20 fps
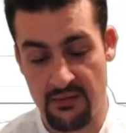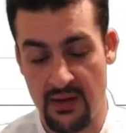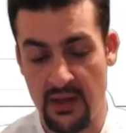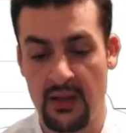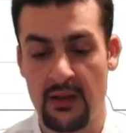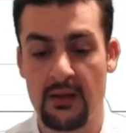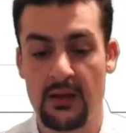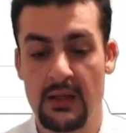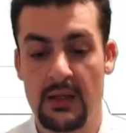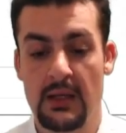rate.
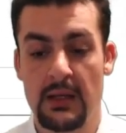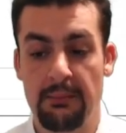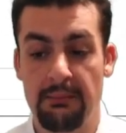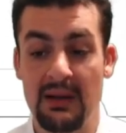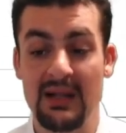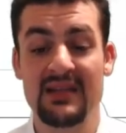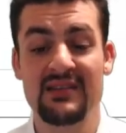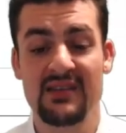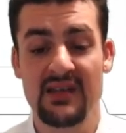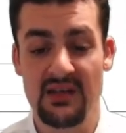But
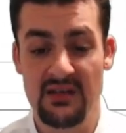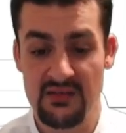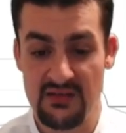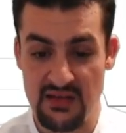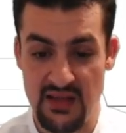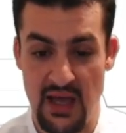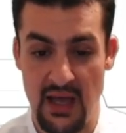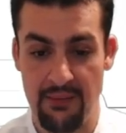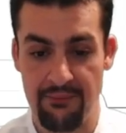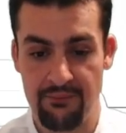let's get into
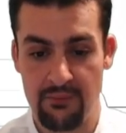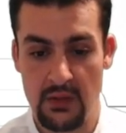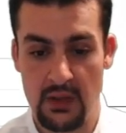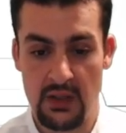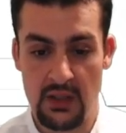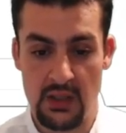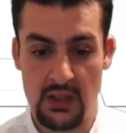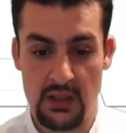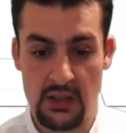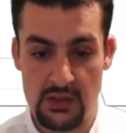that.
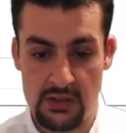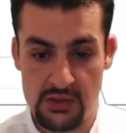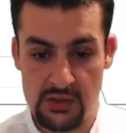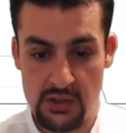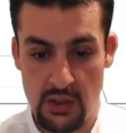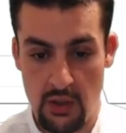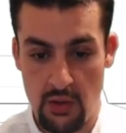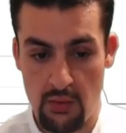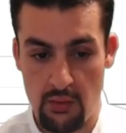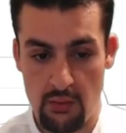
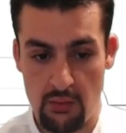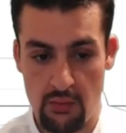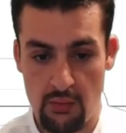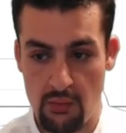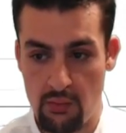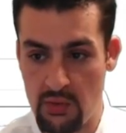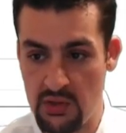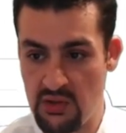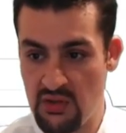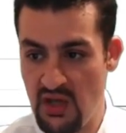So
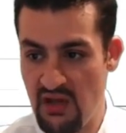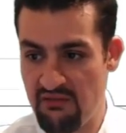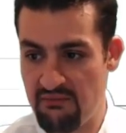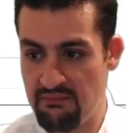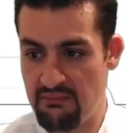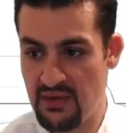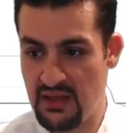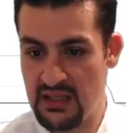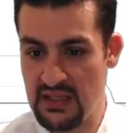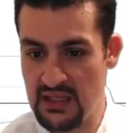when you have
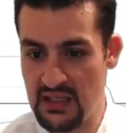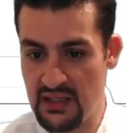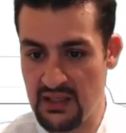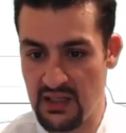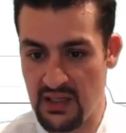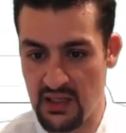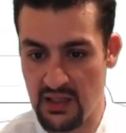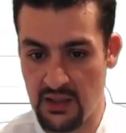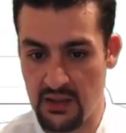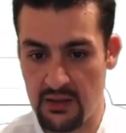money in
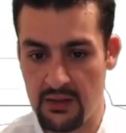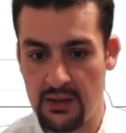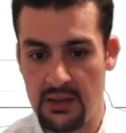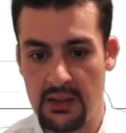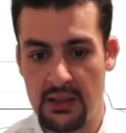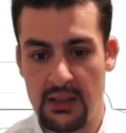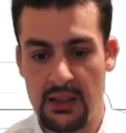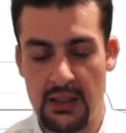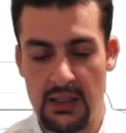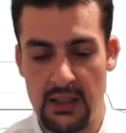here,
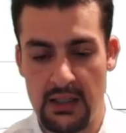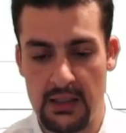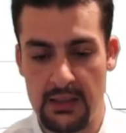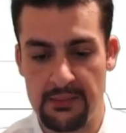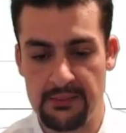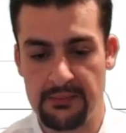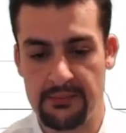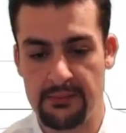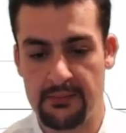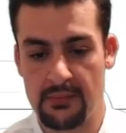
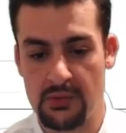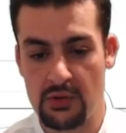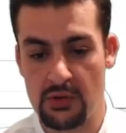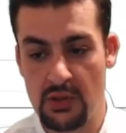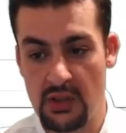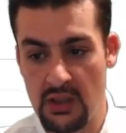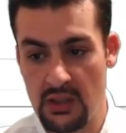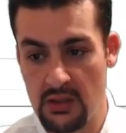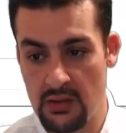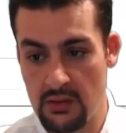
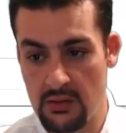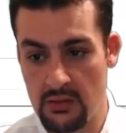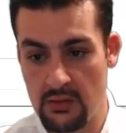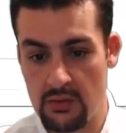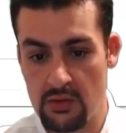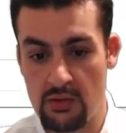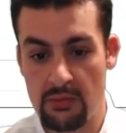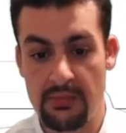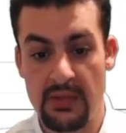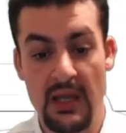
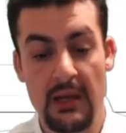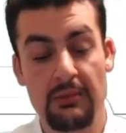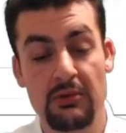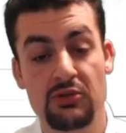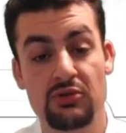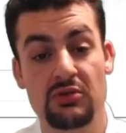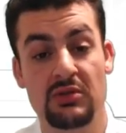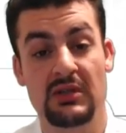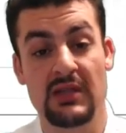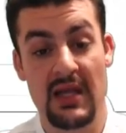you'll be able
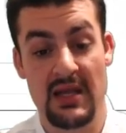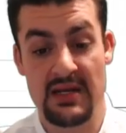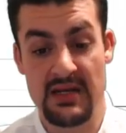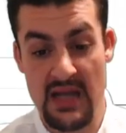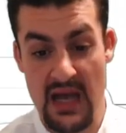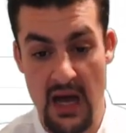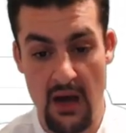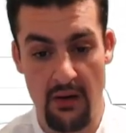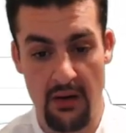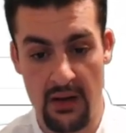to lend
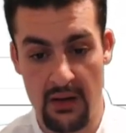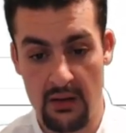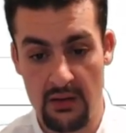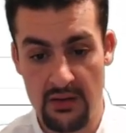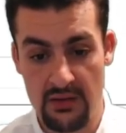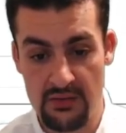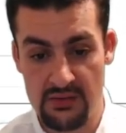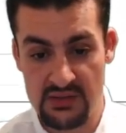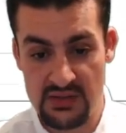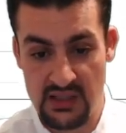out, and all you
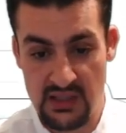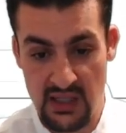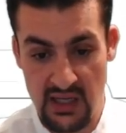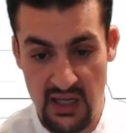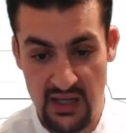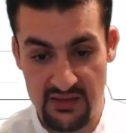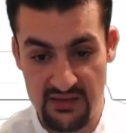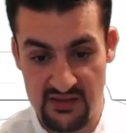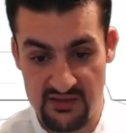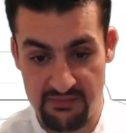do is click
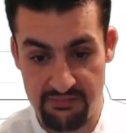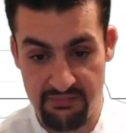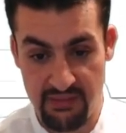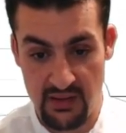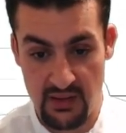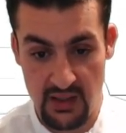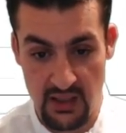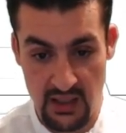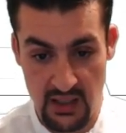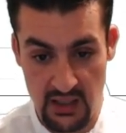out this
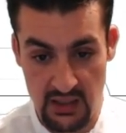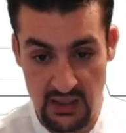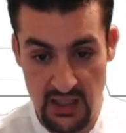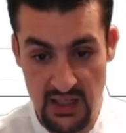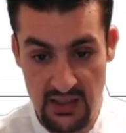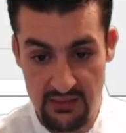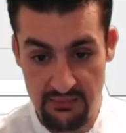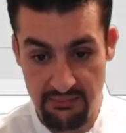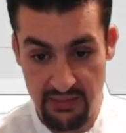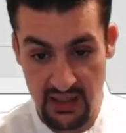
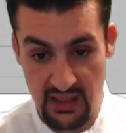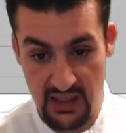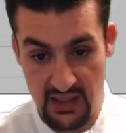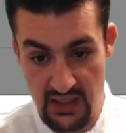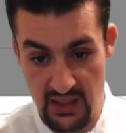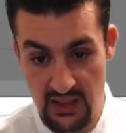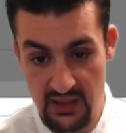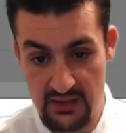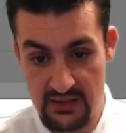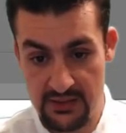lend
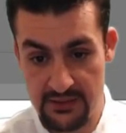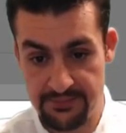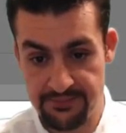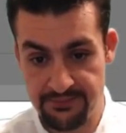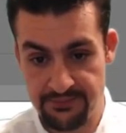Bitconnect.